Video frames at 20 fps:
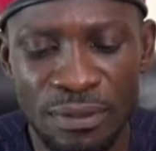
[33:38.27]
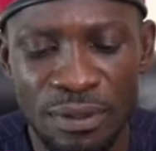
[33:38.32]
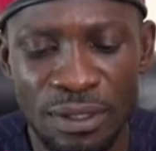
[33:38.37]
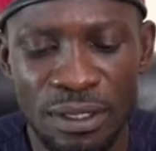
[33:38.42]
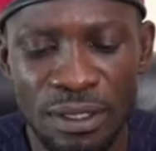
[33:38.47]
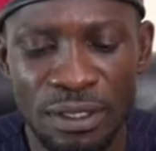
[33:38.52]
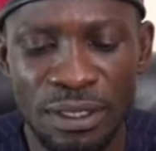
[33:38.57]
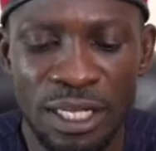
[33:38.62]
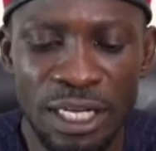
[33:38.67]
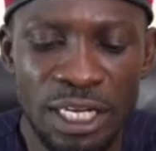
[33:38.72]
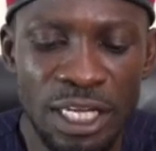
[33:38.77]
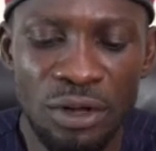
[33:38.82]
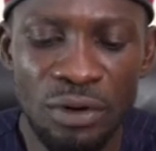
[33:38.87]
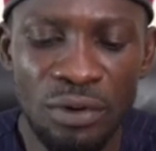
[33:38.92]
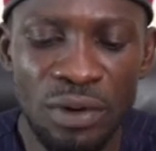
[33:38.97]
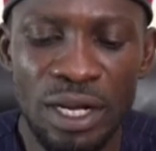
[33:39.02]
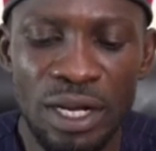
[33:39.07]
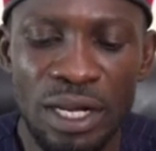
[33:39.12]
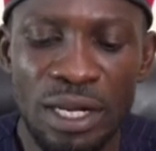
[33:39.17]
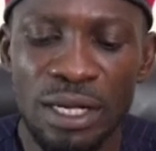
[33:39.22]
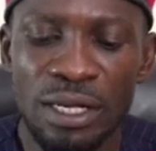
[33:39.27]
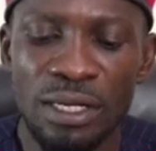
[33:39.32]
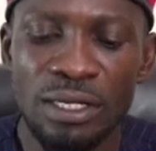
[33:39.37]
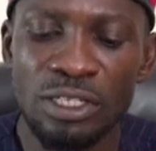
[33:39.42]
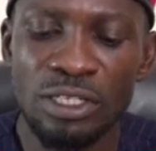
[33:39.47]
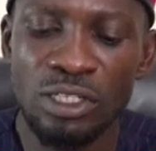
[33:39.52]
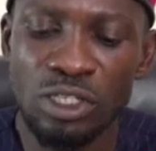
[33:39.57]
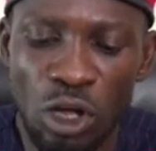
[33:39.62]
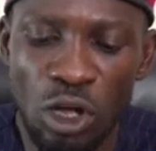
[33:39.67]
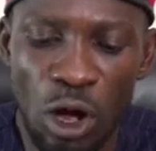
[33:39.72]
the decree
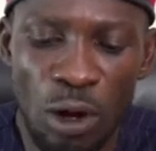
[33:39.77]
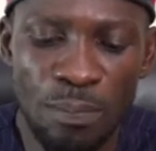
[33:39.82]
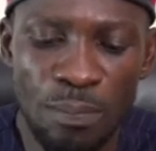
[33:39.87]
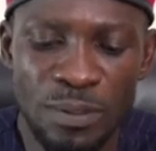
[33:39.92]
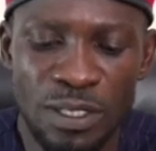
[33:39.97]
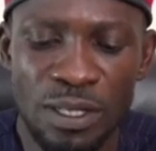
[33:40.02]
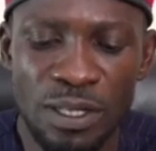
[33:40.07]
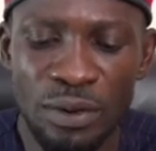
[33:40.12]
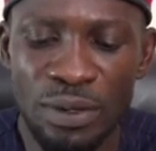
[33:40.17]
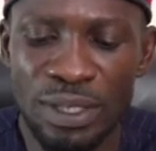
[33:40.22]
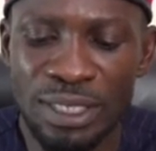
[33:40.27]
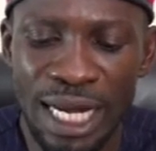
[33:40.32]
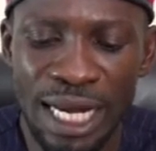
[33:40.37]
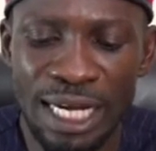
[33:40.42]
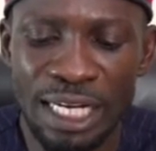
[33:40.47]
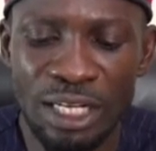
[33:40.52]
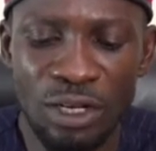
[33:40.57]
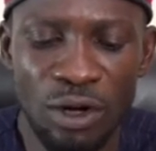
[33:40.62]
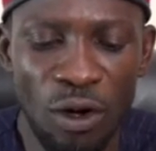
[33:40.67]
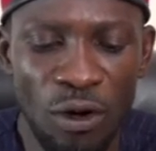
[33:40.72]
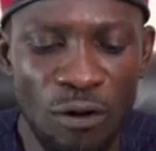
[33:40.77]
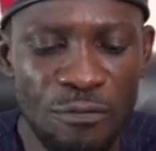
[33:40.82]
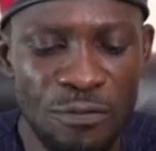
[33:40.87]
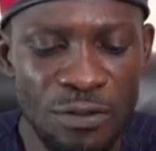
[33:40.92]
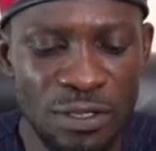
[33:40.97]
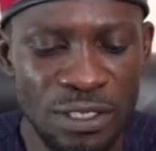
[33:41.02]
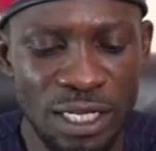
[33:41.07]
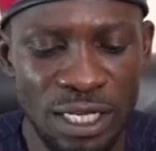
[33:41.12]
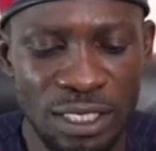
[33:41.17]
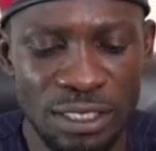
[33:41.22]
stopped the returning
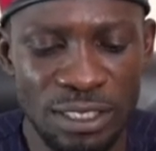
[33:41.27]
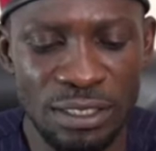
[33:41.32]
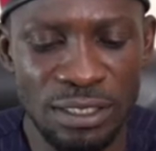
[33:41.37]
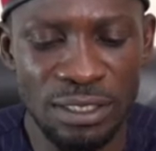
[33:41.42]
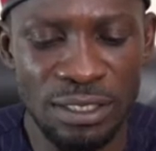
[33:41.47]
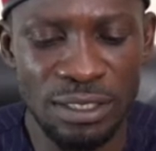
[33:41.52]
officers